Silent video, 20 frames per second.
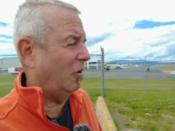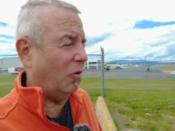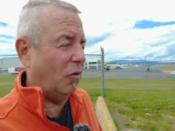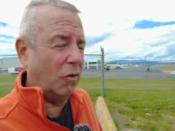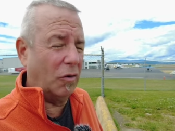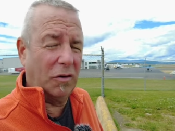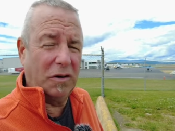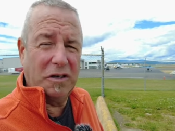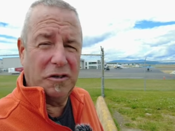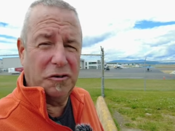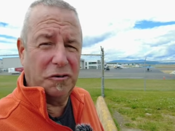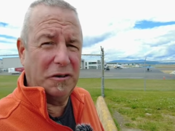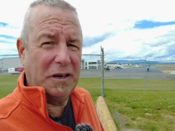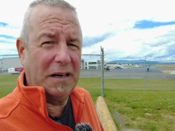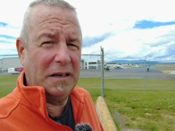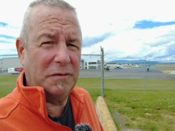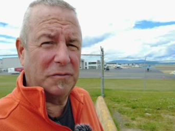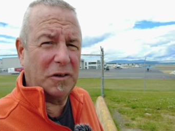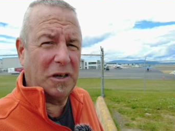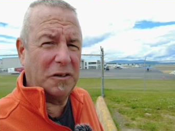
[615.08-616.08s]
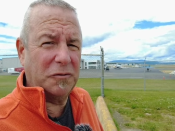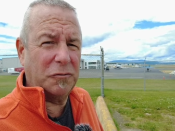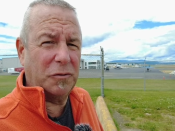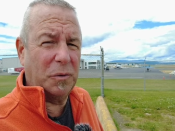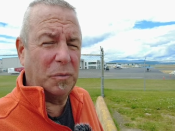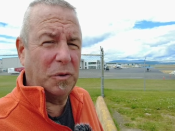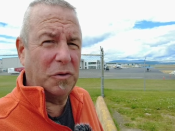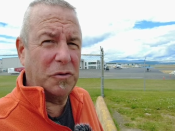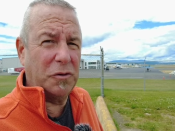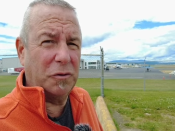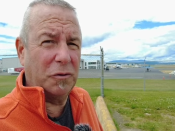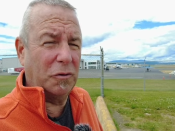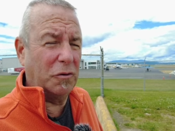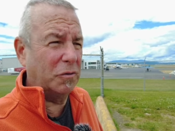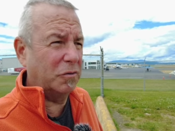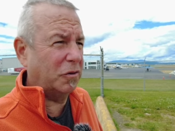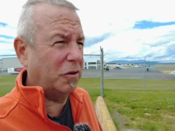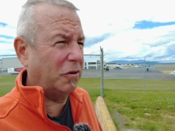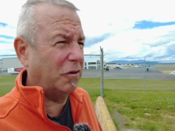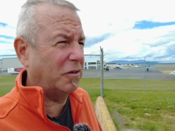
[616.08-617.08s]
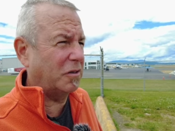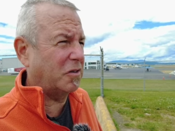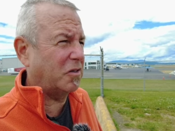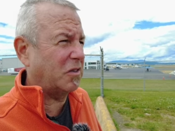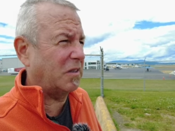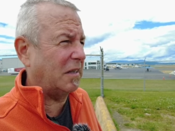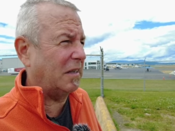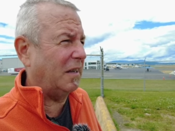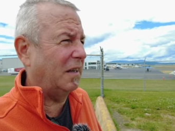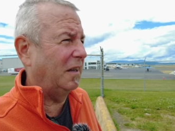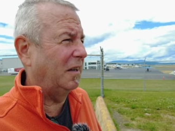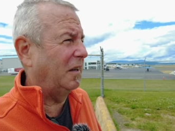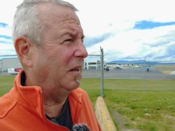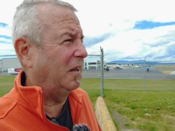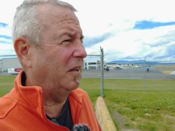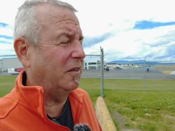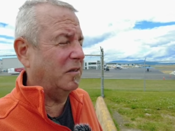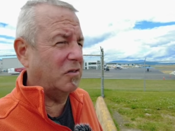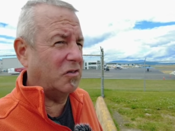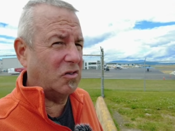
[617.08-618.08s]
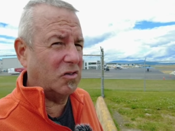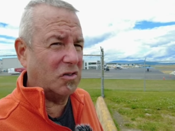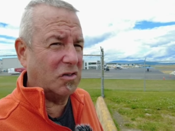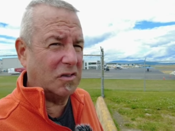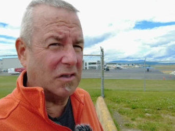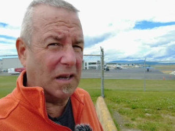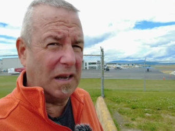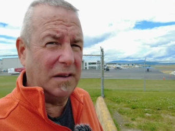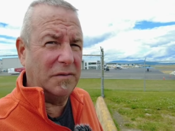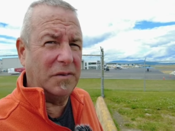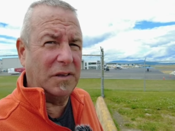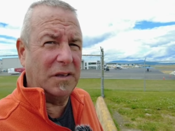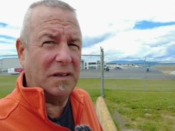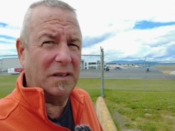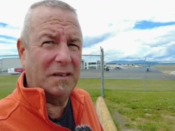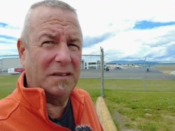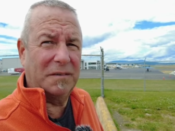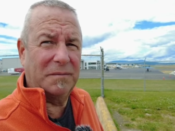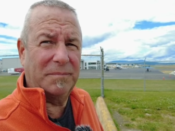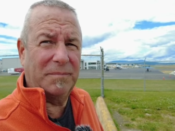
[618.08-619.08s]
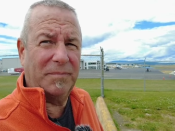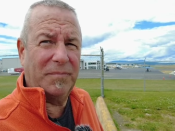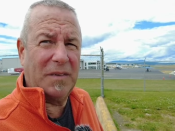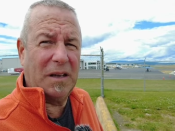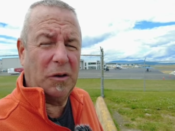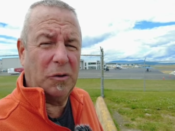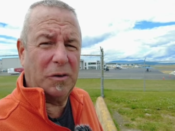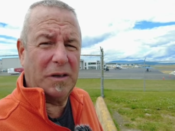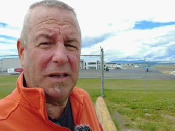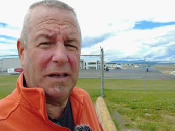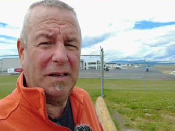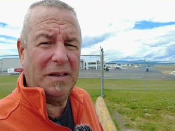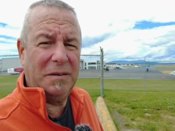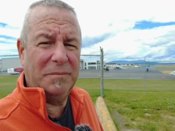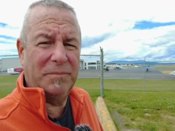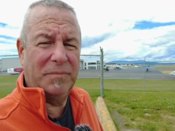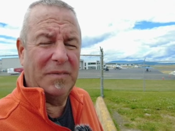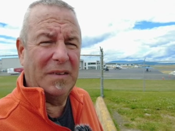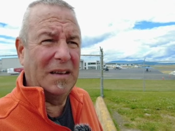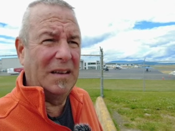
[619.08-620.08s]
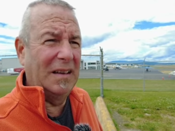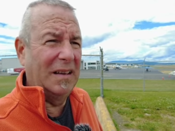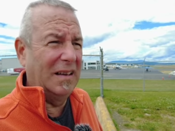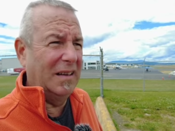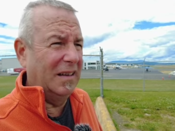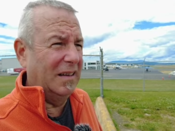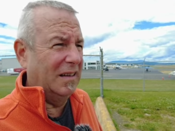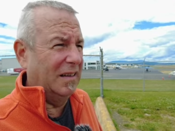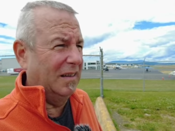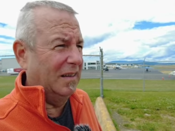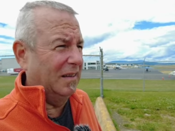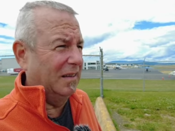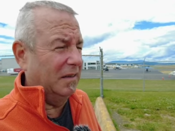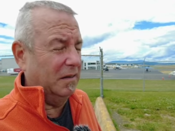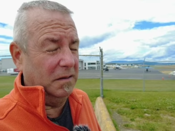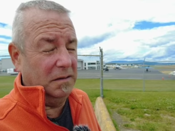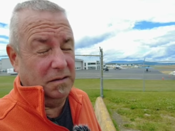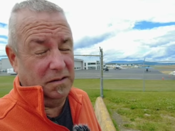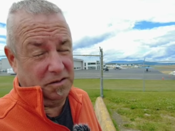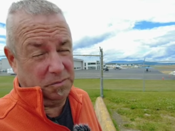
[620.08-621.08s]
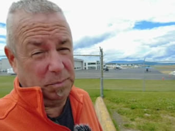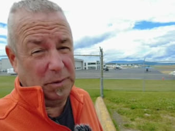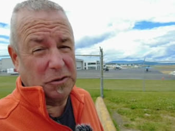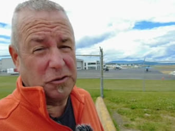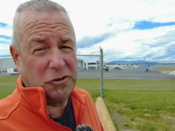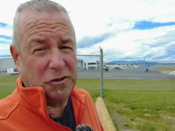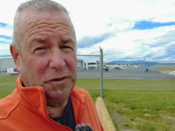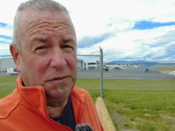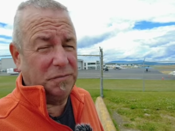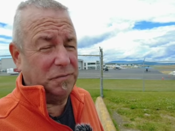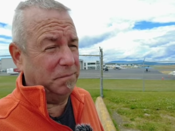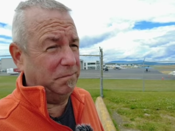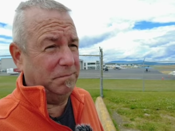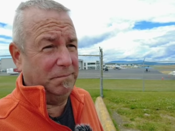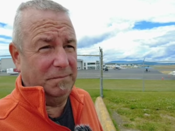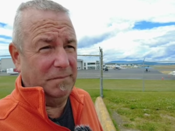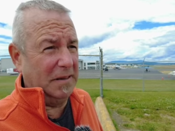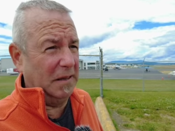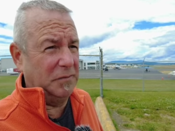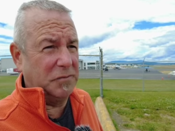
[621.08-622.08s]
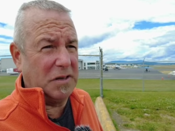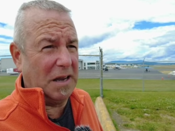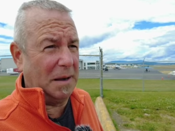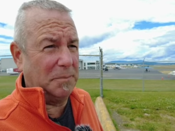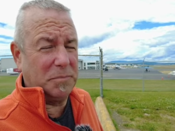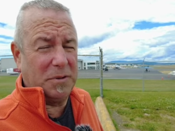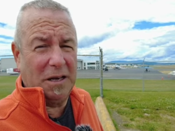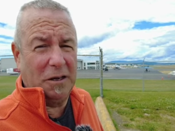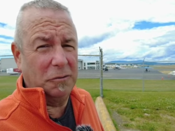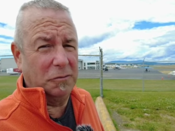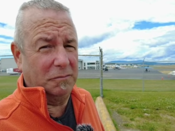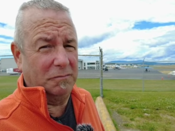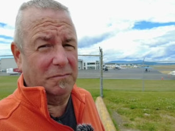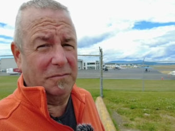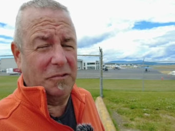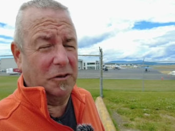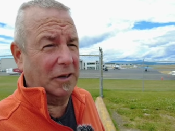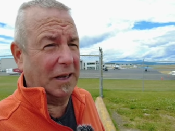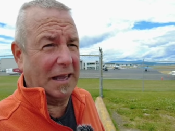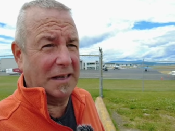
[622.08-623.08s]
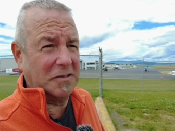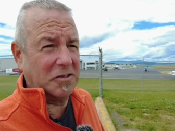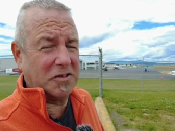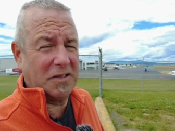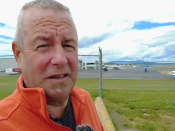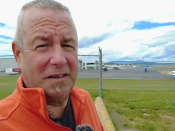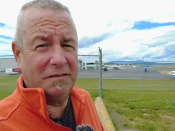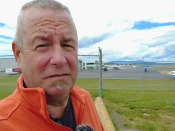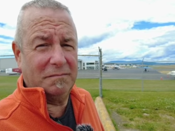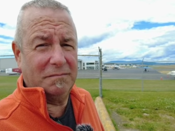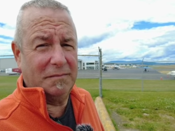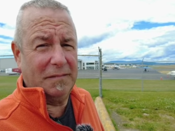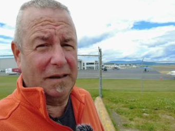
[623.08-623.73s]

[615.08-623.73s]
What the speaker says: or in your native country with your own currency, save it, okay? Especially if they've tapped you out and you can't send